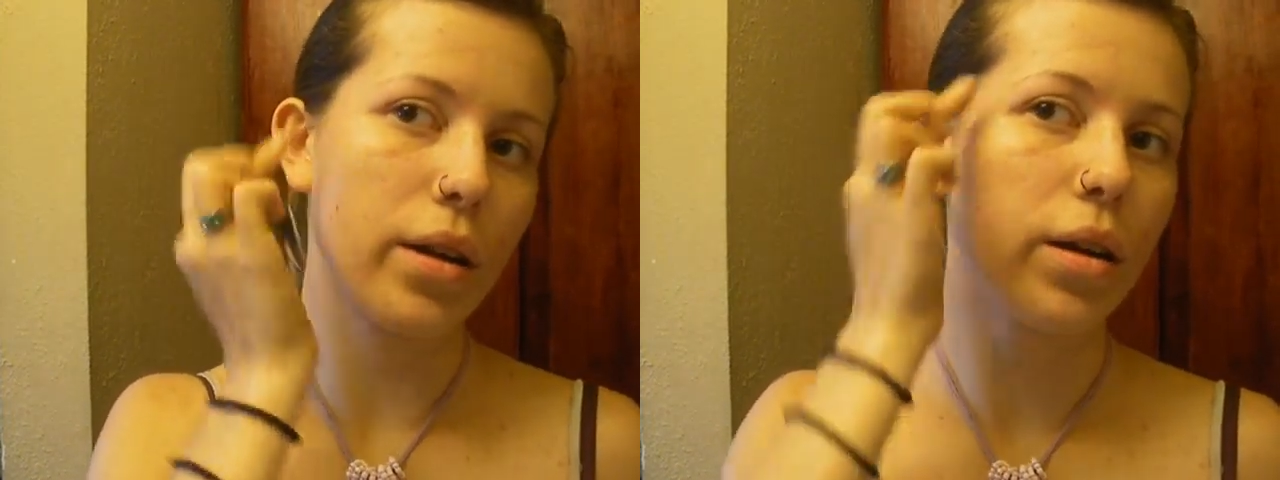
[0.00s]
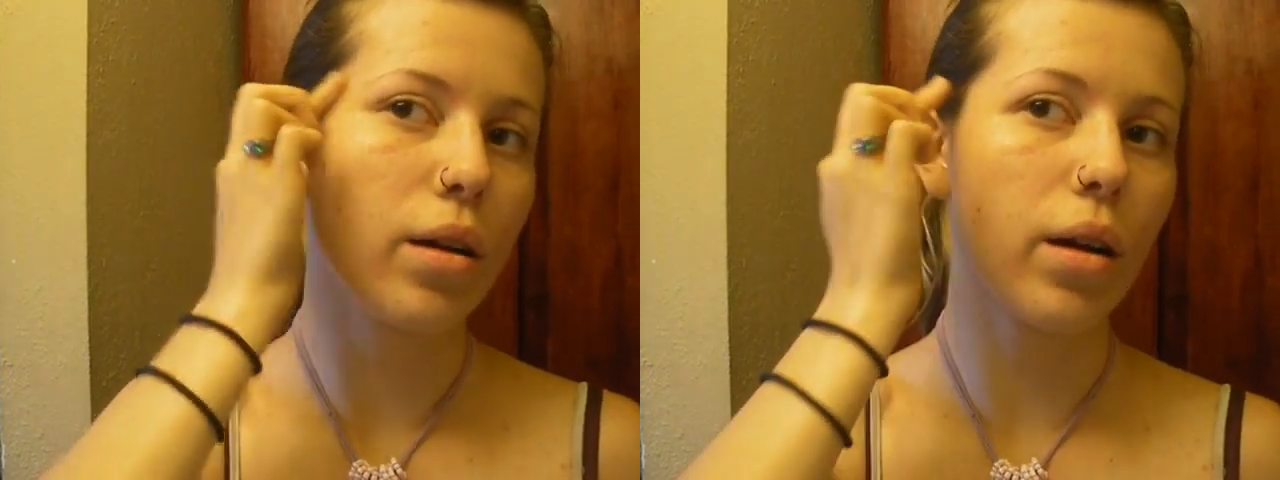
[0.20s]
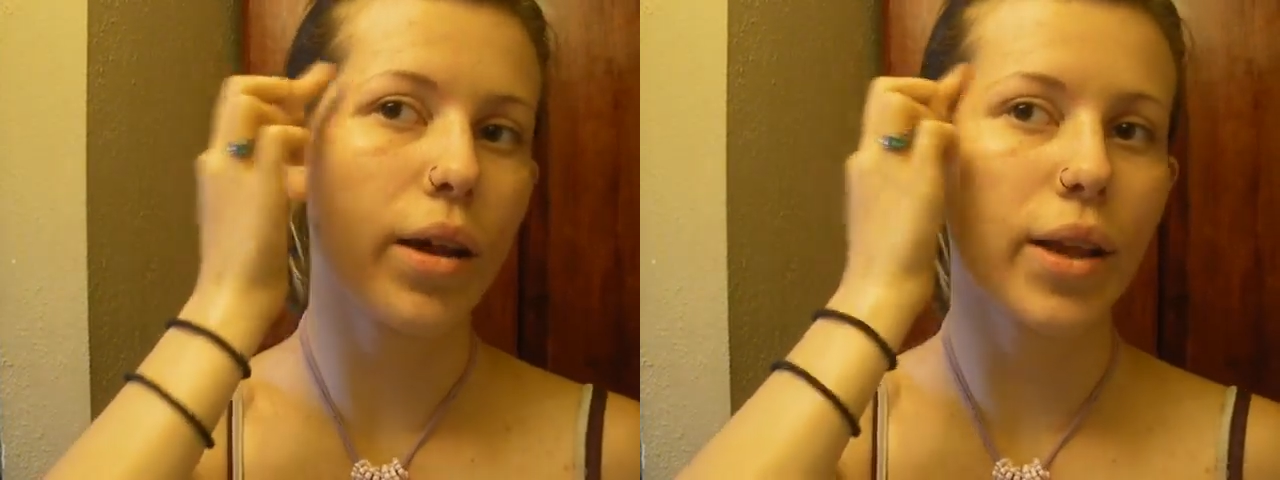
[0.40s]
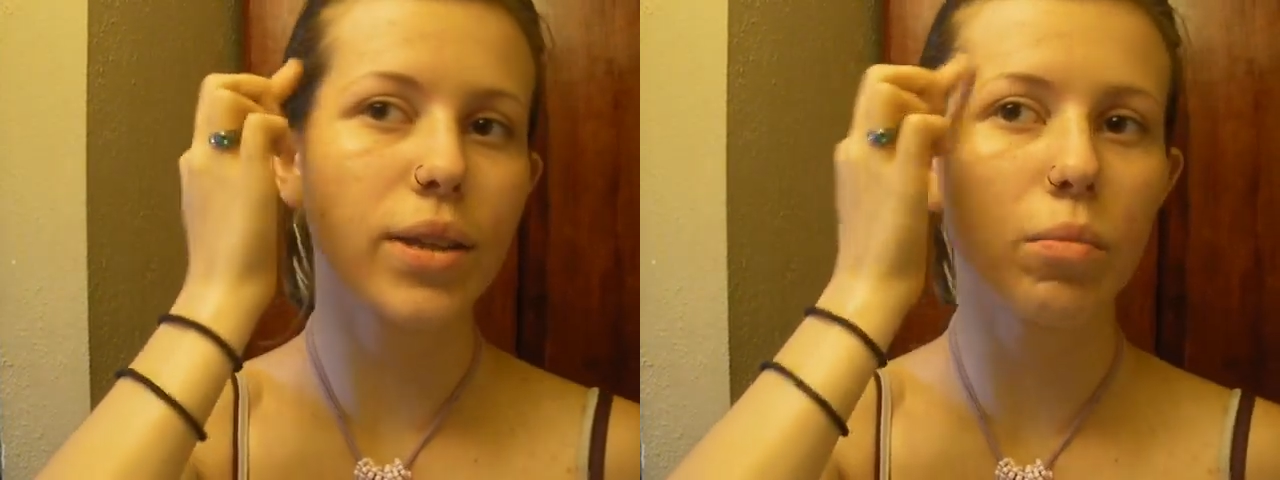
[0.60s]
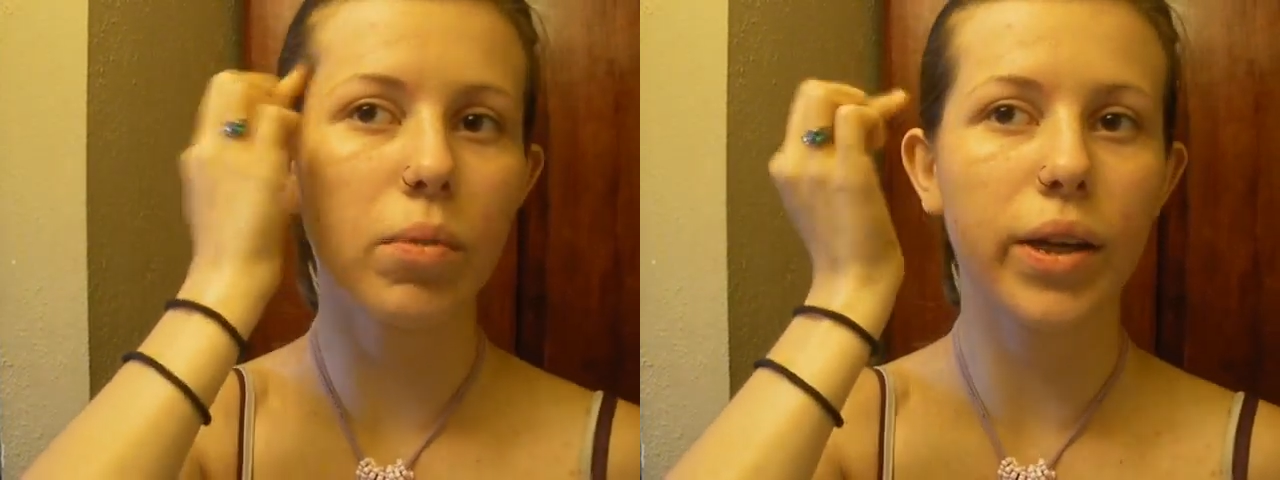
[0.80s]
I
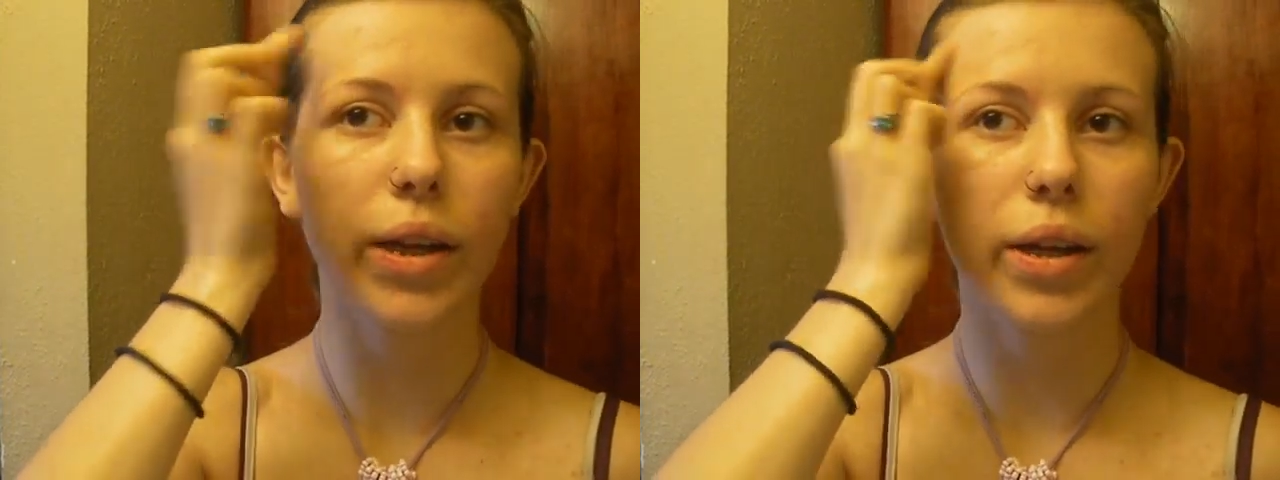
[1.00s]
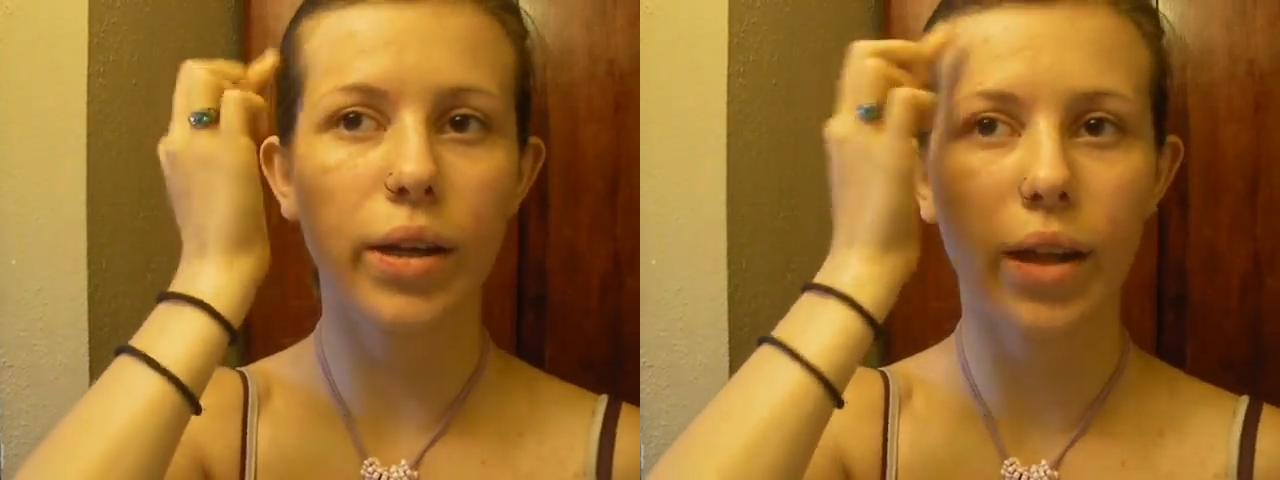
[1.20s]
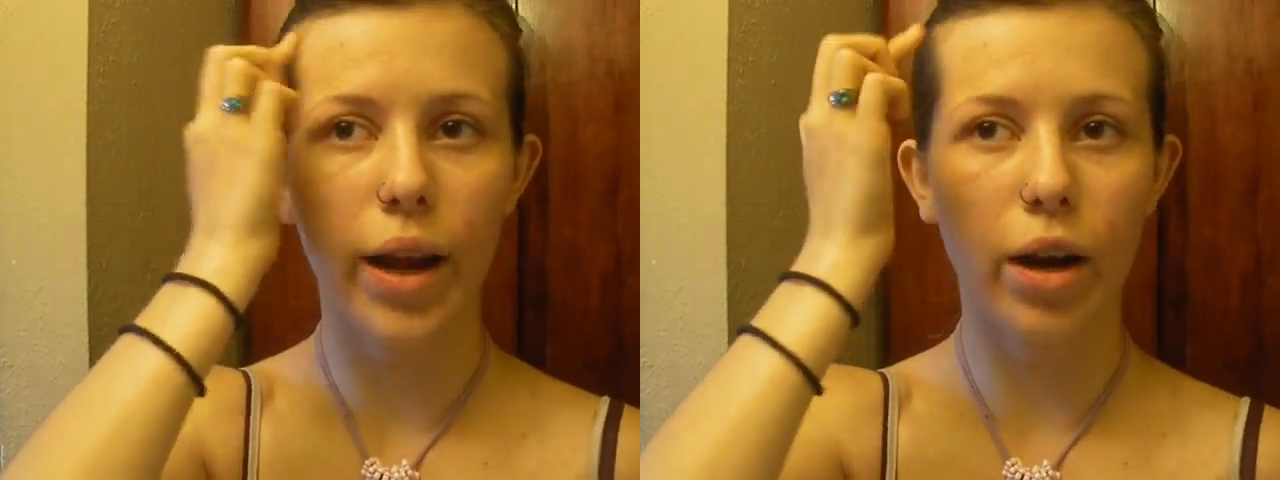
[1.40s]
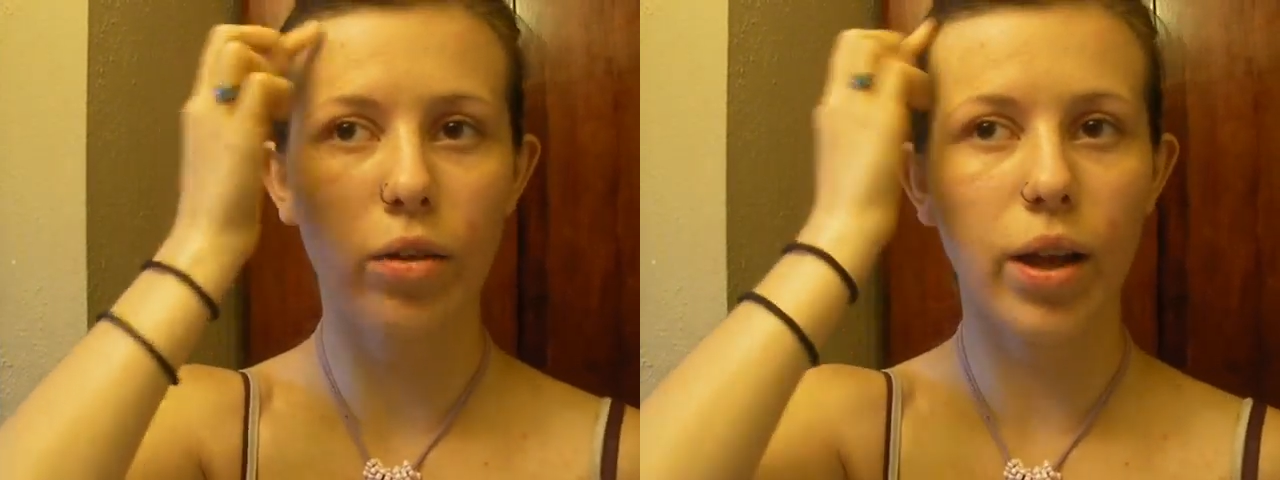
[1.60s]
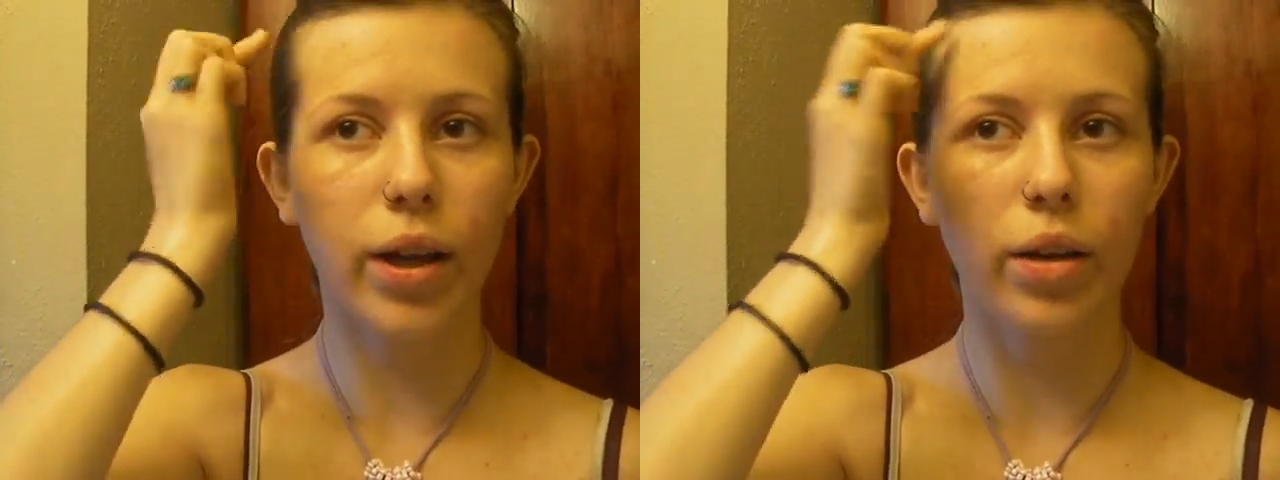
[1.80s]
like to blend it into the
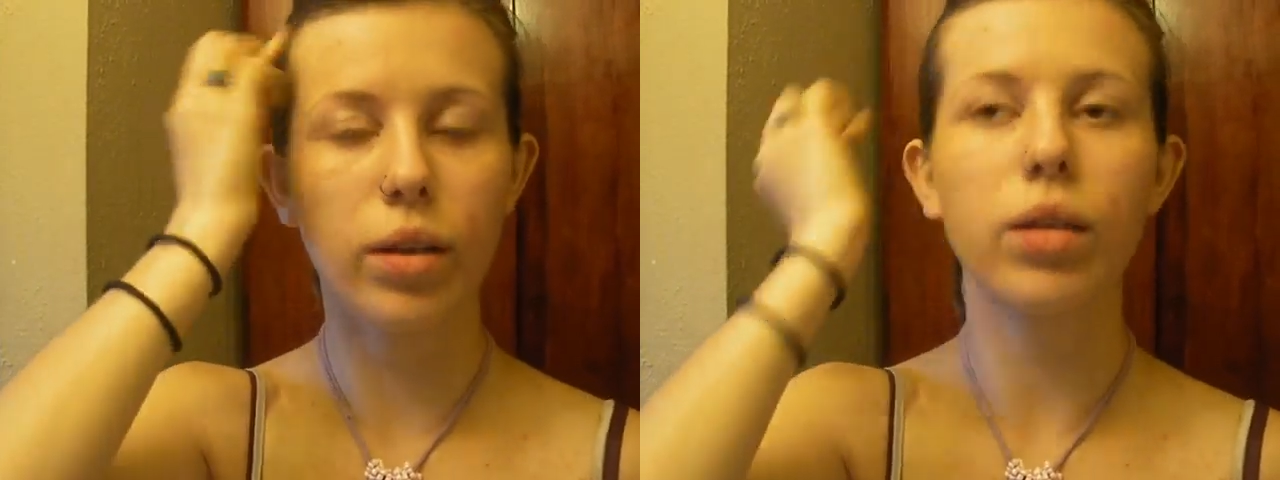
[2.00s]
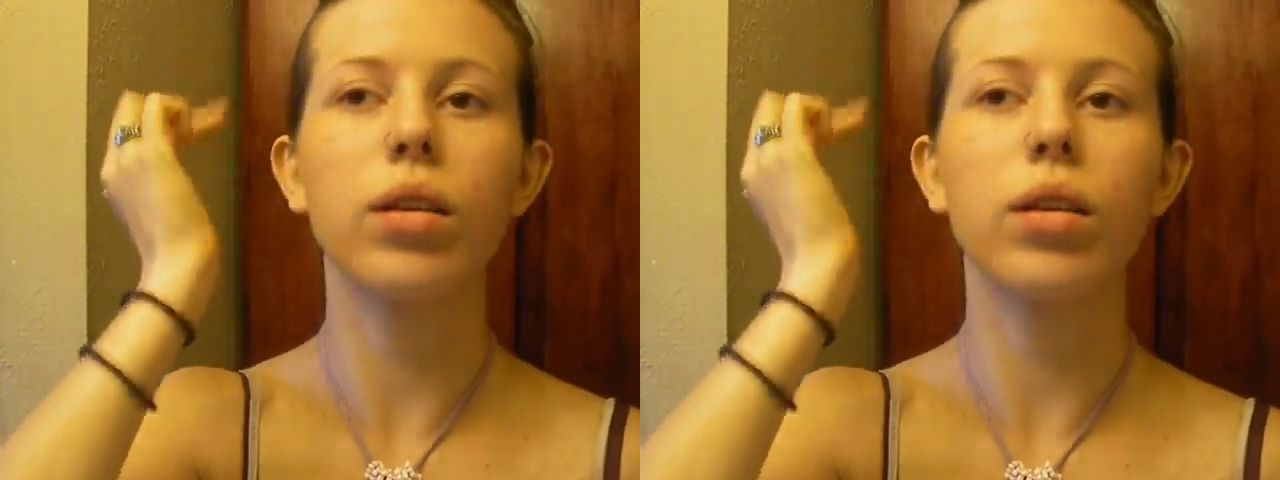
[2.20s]
hairline.